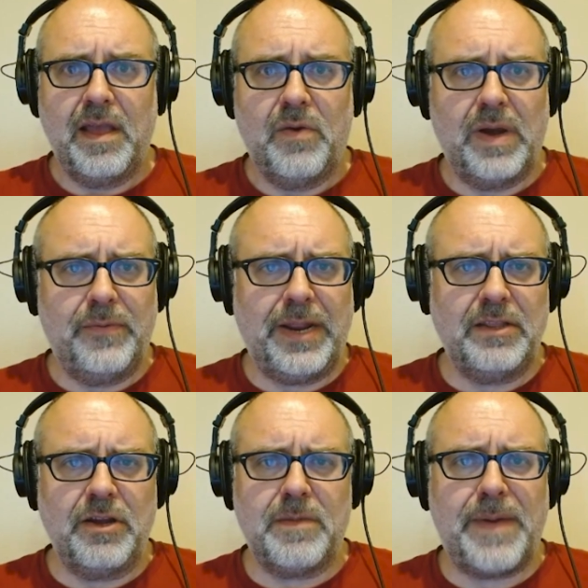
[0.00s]
When we
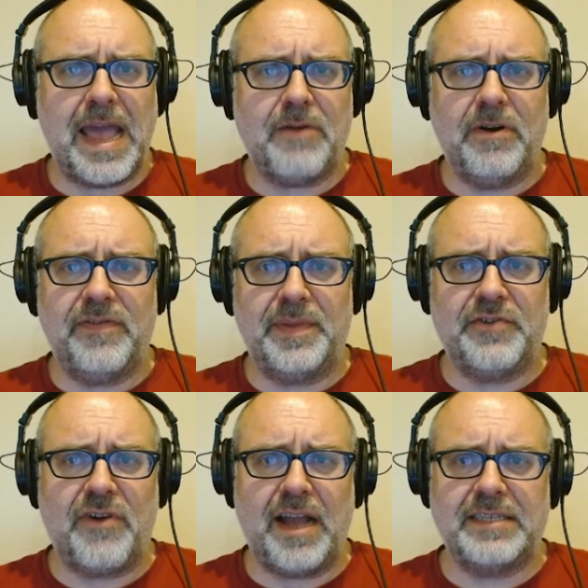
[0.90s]
look backward from the
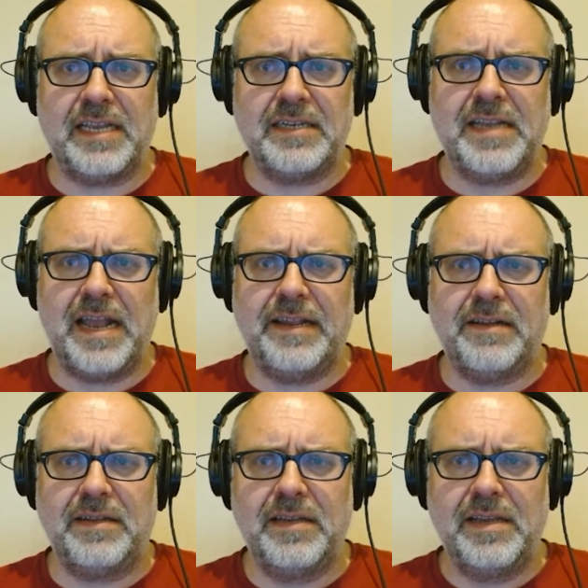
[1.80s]

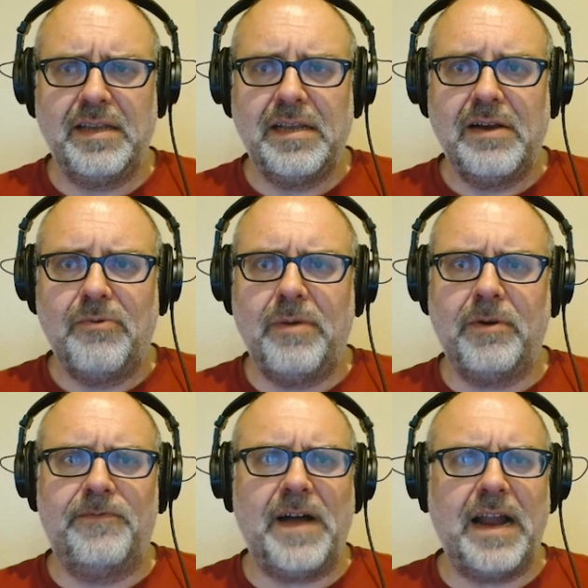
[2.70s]
tricentennial, we will
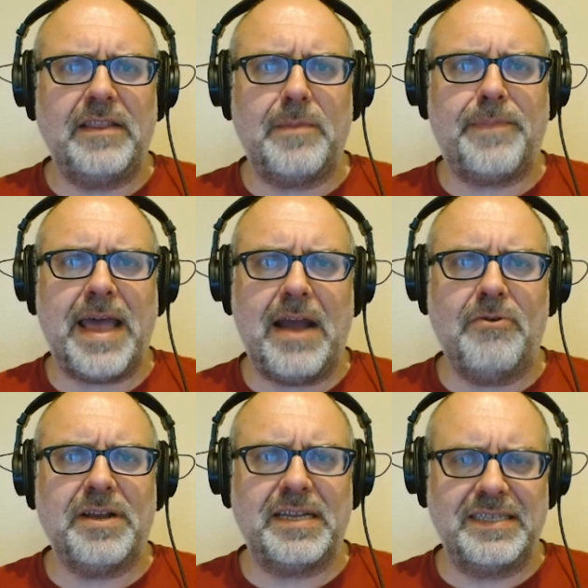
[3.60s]
find that
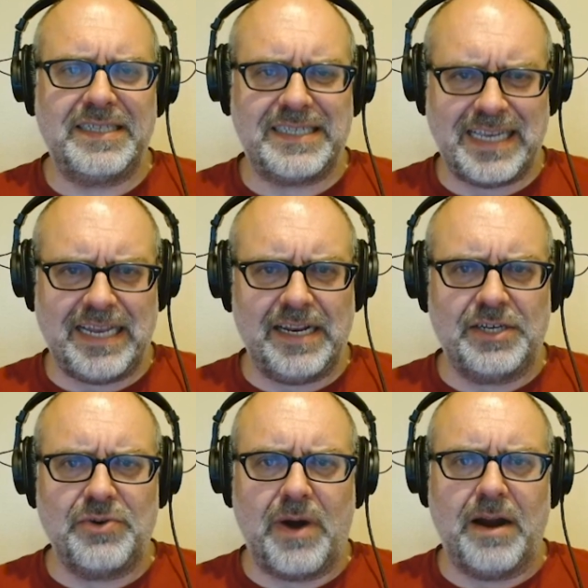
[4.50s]
power conceded
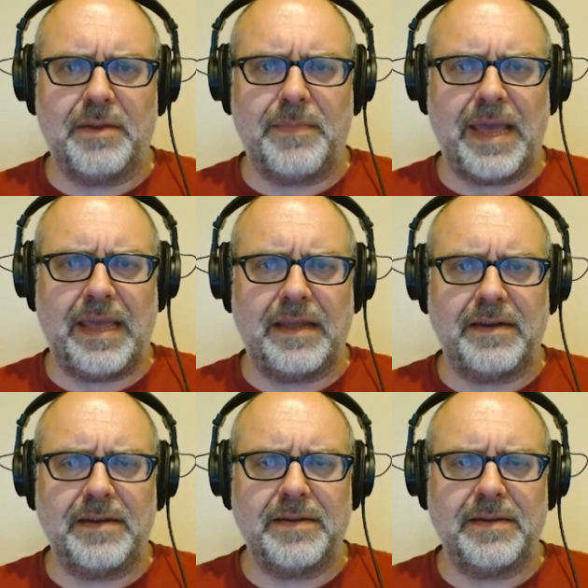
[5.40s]
to our demand.